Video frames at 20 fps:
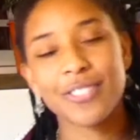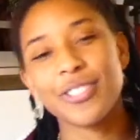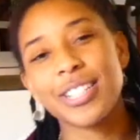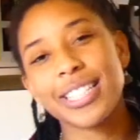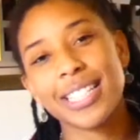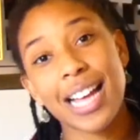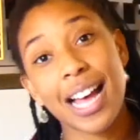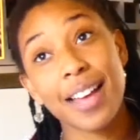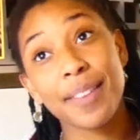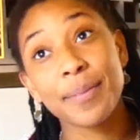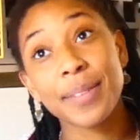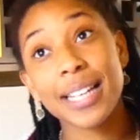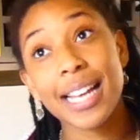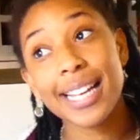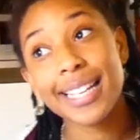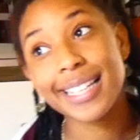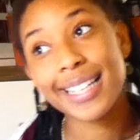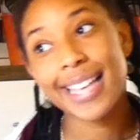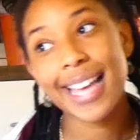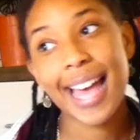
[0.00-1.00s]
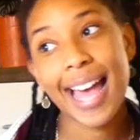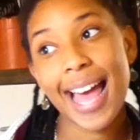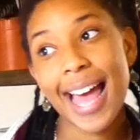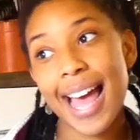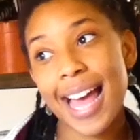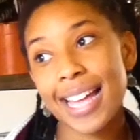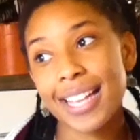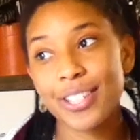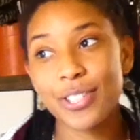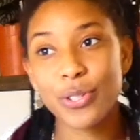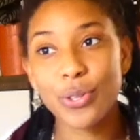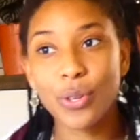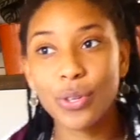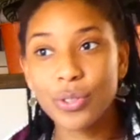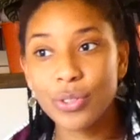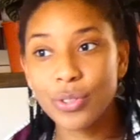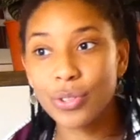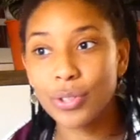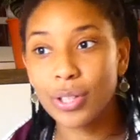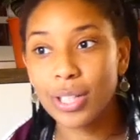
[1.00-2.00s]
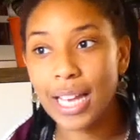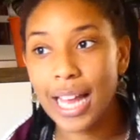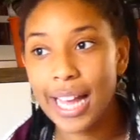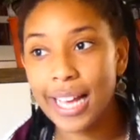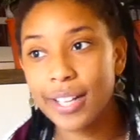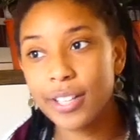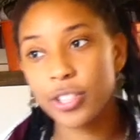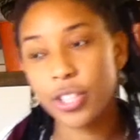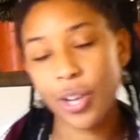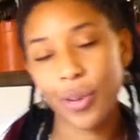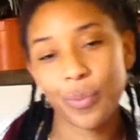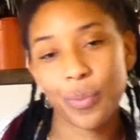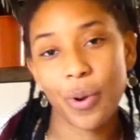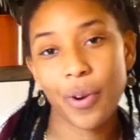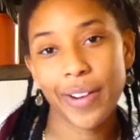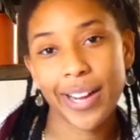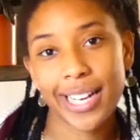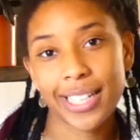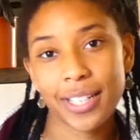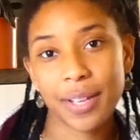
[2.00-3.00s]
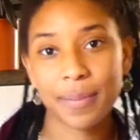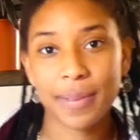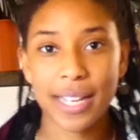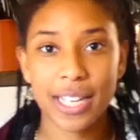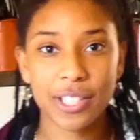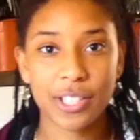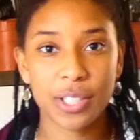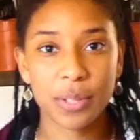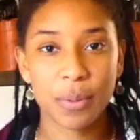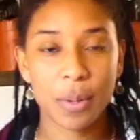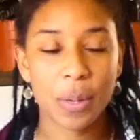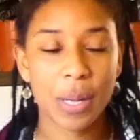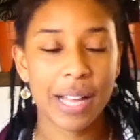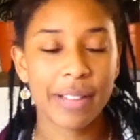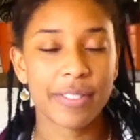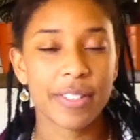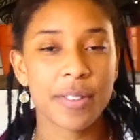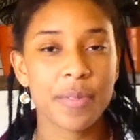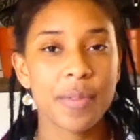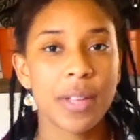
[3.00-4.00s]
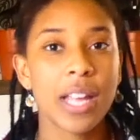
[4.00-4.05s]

read that and be like, yeah, it's cool, like, don't worry, don't be anxious, whatever.